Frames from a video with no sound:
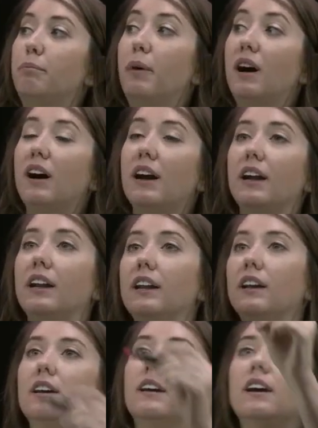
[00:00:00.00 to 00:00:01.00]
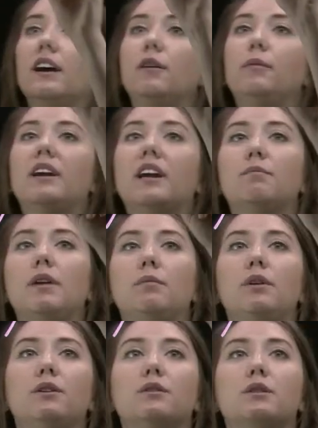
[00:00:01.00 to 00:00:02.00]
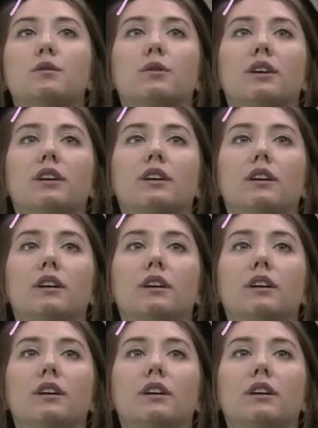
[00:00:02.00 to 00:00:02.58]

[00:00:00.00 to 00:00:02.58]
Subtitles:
bun, and we can maybe use the word